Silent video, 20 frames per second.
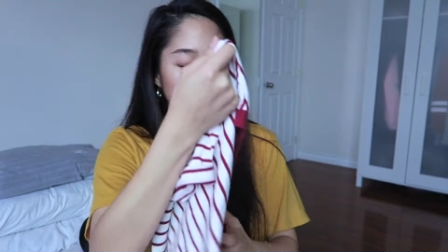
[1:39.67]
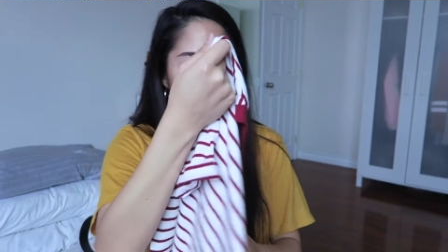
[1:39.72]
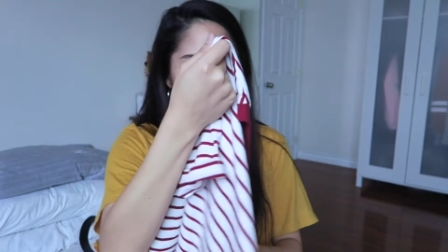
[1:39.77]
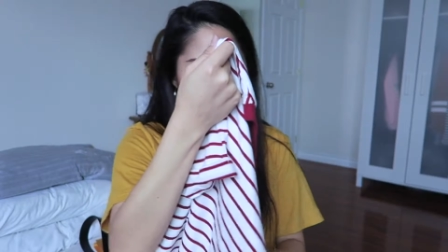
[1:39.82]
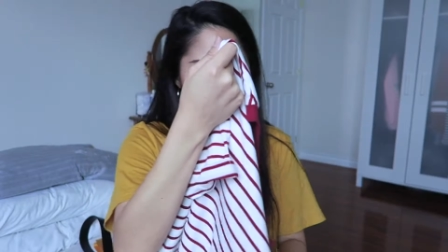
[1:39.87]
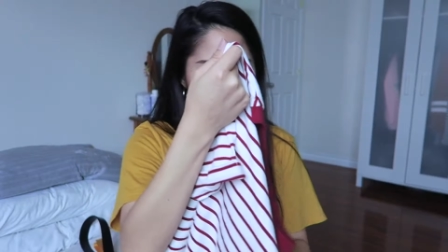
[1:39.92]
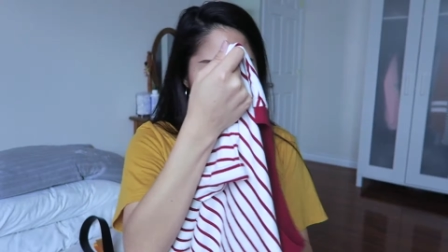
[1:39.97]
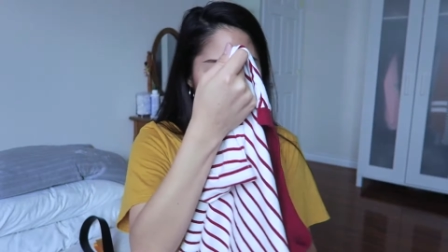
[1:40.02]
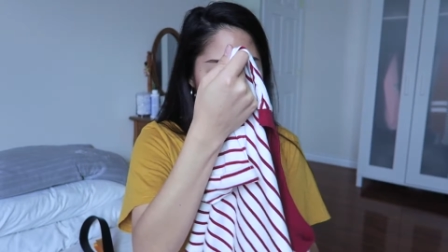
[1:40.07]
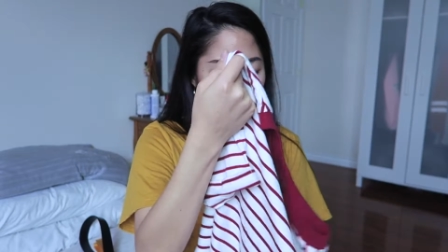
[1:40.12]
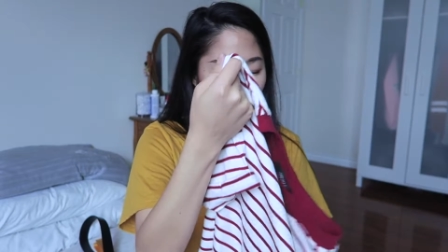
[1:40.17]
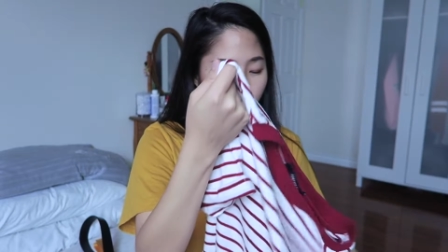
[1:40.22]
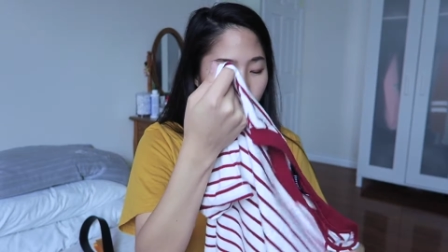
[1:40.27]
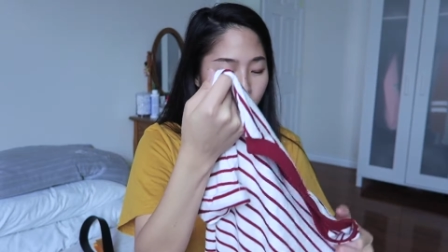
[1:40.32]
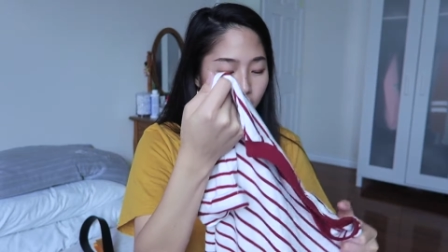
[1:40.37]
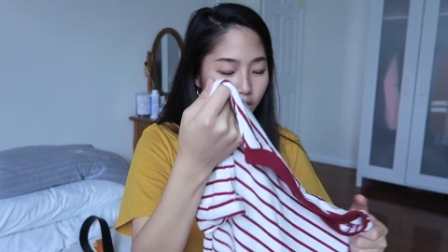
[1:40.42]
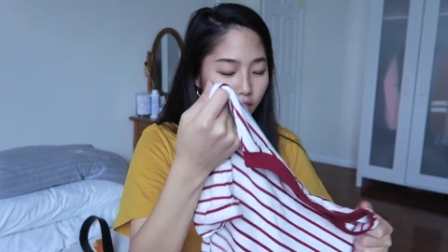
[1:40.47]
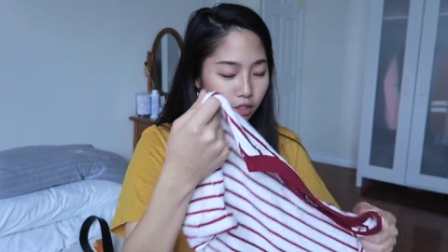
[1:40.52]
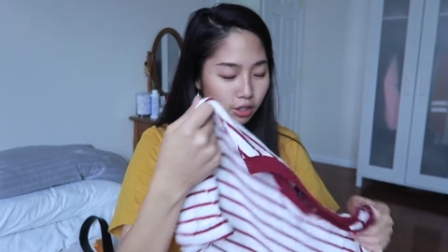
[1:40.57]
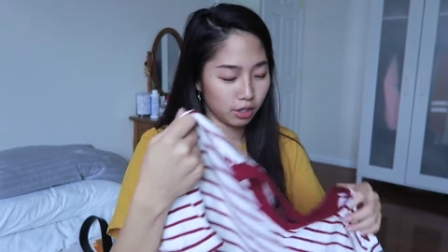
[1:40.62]
style of the
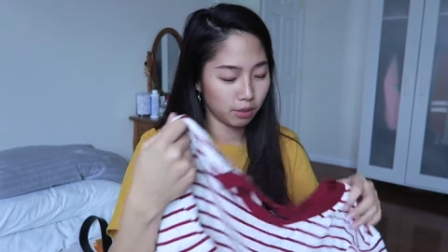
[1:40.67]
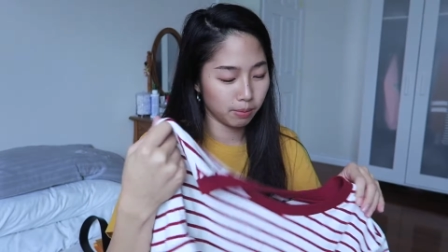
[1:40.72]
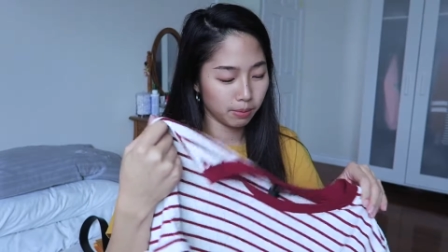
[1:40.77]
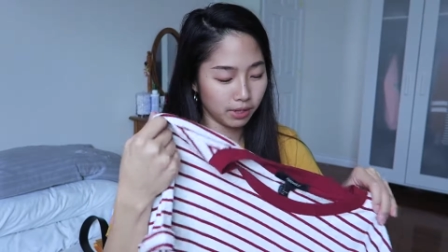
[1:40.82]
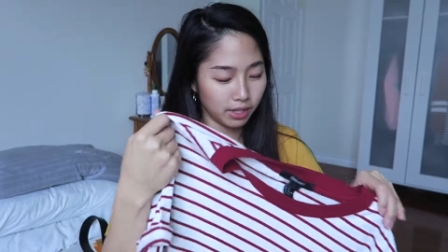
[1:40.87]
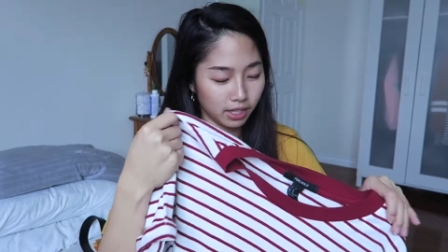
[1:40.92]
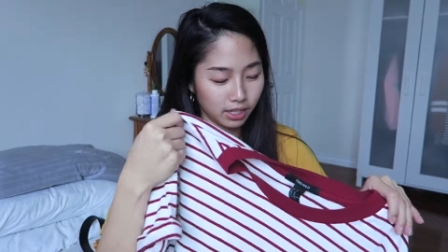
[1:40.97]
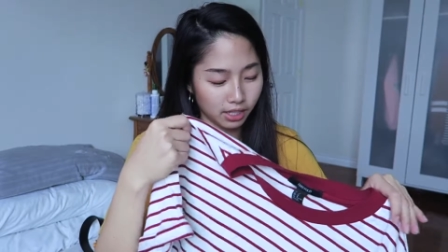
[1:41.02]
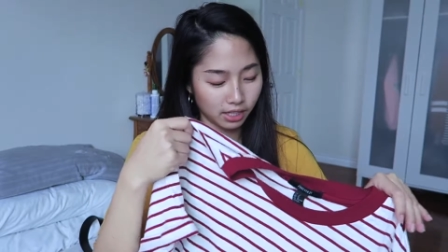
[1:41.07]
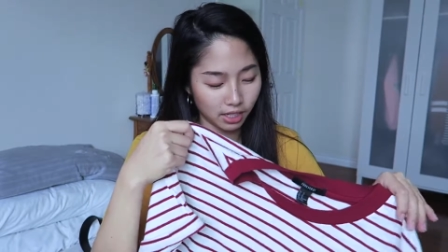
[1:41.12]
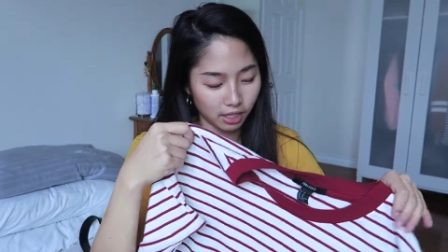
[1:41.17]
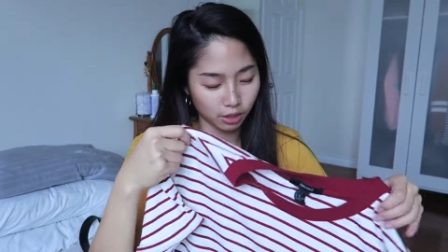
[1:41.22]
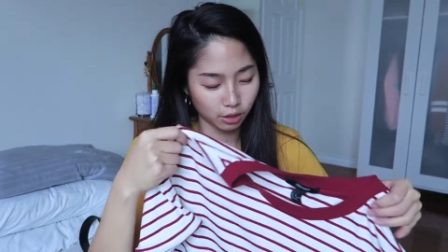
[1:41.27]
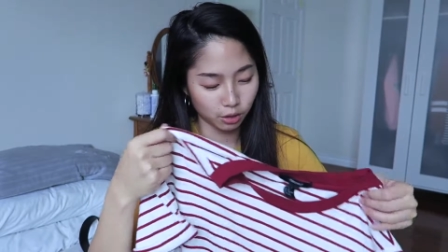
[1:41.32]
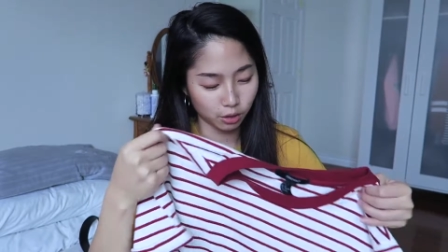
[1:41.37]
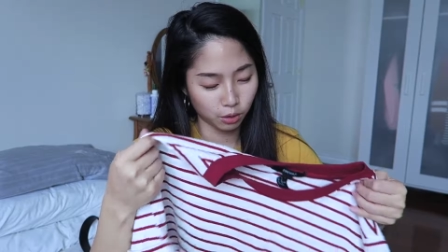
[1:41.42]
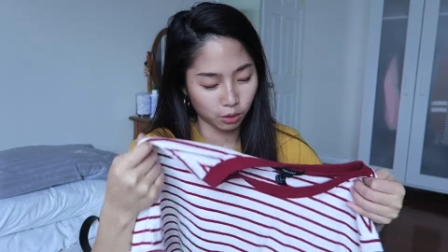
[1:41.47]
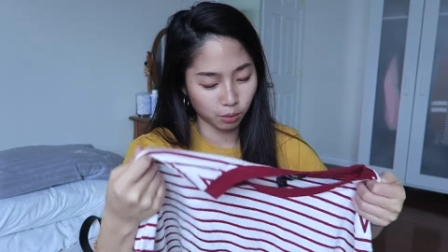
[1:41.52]
t-shirt, but it's like